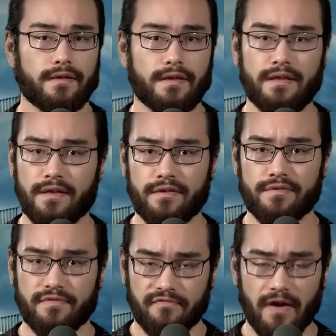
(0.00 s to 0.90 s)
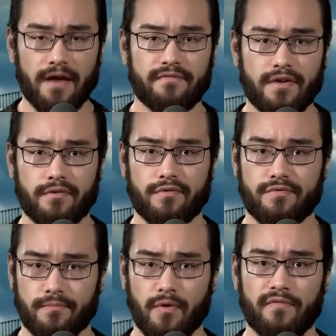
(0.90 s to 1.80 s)
In his 5
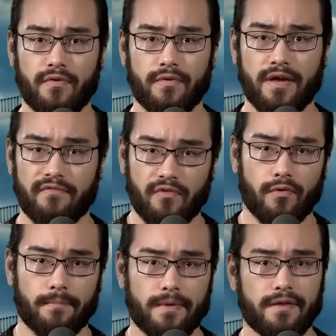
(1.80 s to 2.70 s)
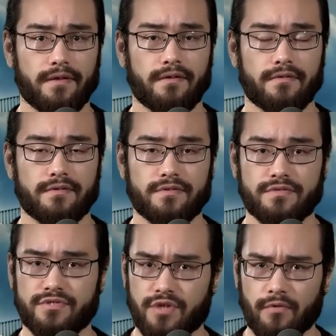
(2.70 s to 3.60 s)
years remote viewing at Fort Meade,
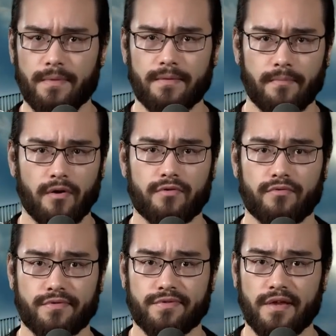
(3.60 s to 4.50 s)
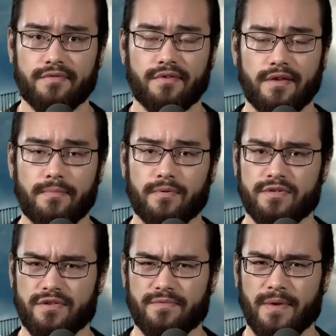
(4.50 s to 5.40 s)
Joe McMoneagle states that he
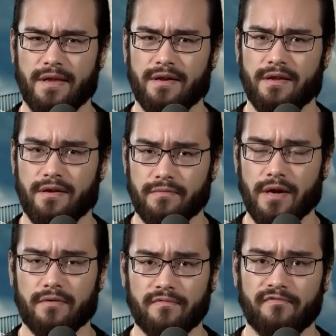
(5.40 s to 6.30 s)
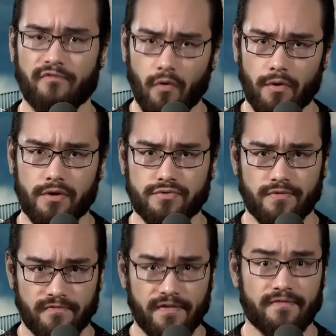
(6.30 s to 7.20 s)
participated in around
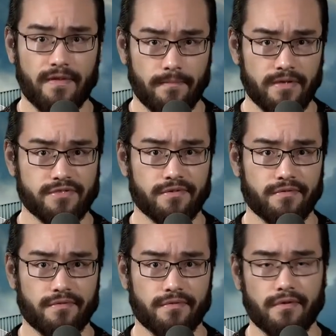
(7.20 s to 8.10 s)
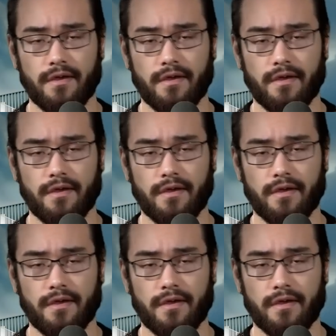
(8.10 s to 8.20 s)
450 missions.